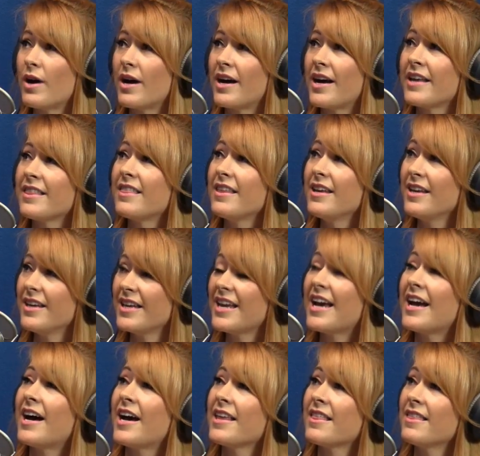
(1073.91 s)
I think
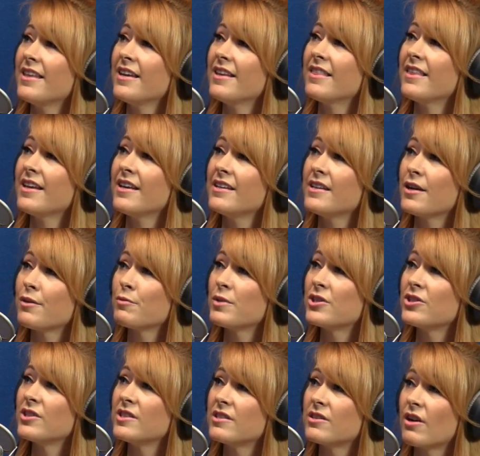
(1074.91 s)
yeah, I think they
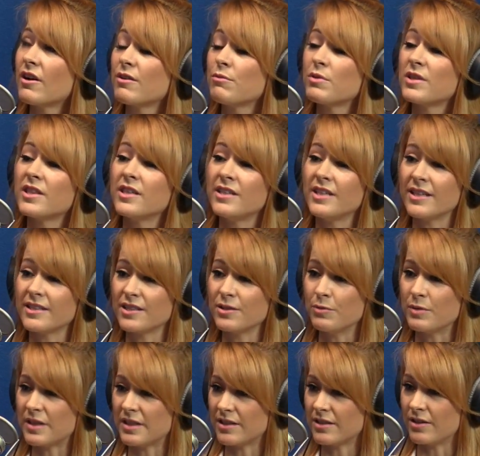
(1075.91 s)
originally started with the Dancing
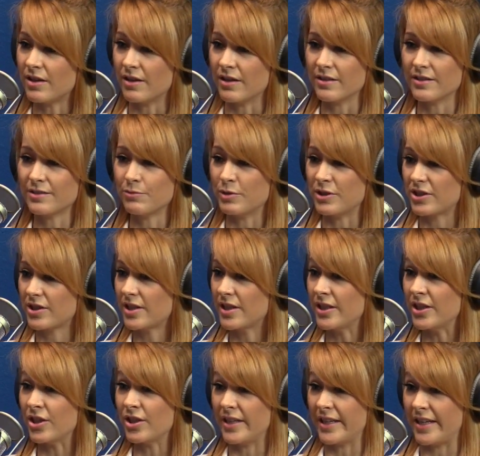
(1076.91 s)
with the Stars, which
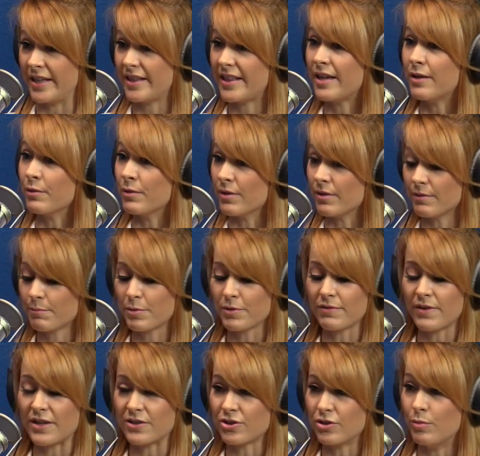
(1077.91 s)
clearly right. they were
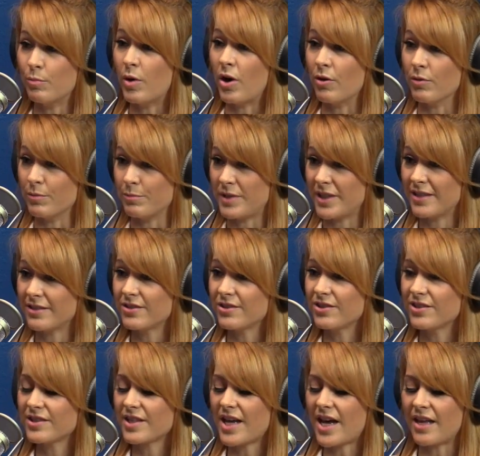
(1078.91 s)
professional ballroom dancers.
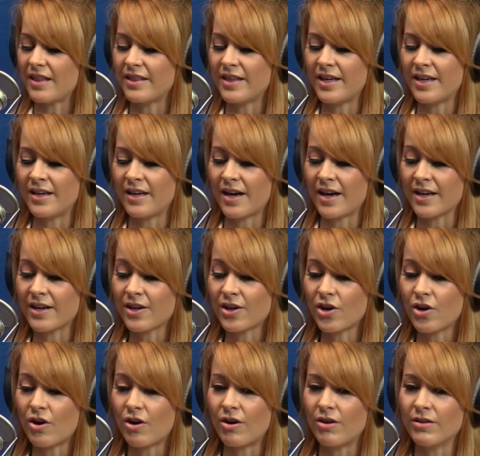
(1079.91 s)
Right. And then I got a
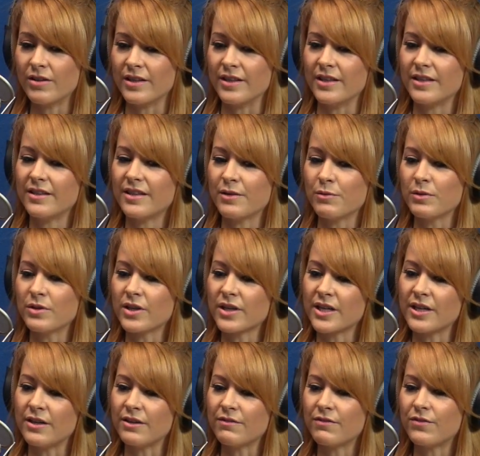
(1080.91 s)
call and they were
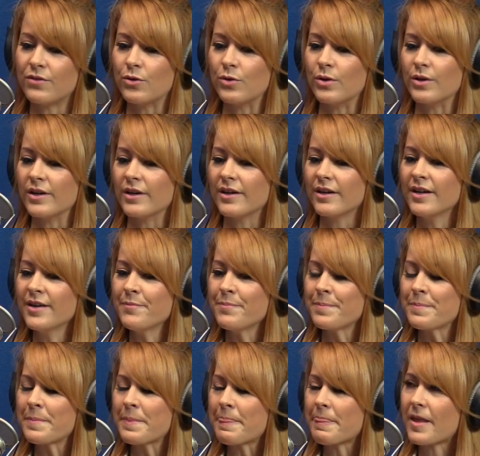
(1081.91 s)
looking for,
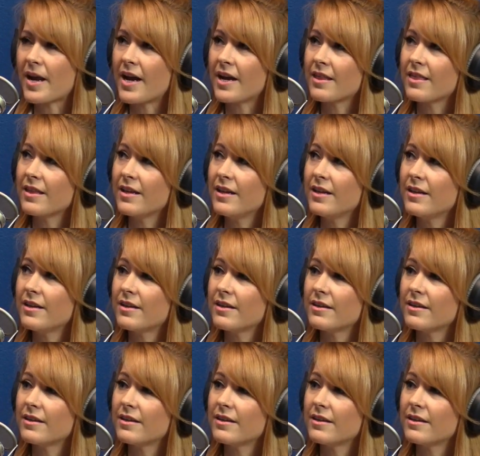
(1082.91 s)
I think.